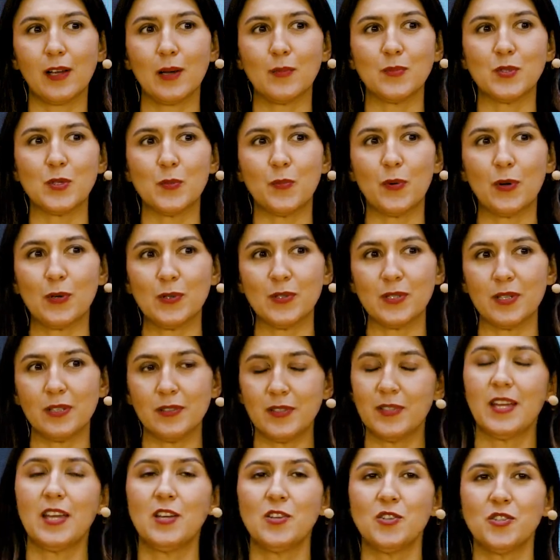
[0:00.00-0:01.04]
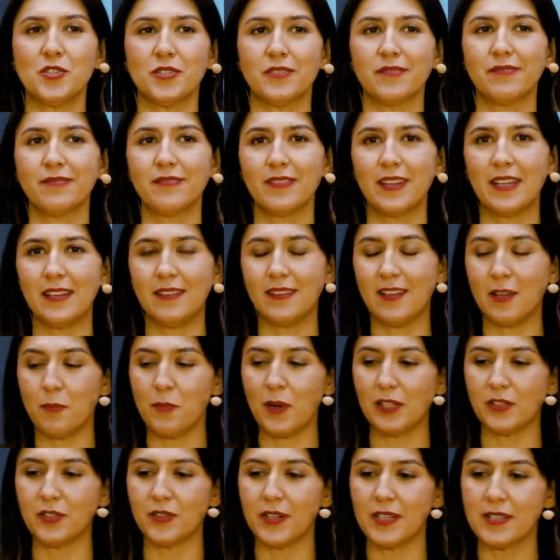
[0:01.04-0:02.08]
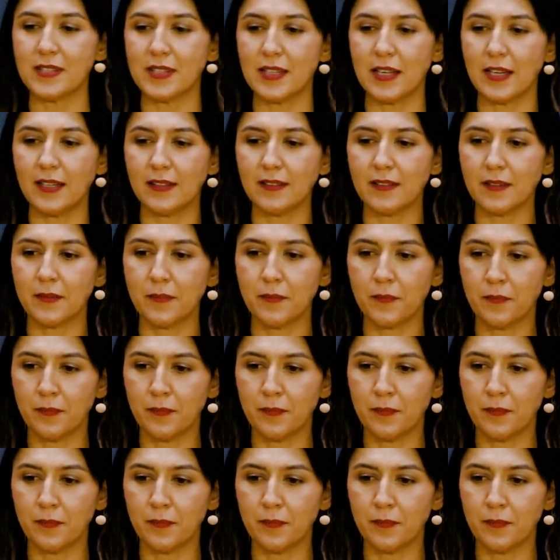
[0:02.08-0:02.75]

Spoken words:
comes to personalization in DeepL Translate.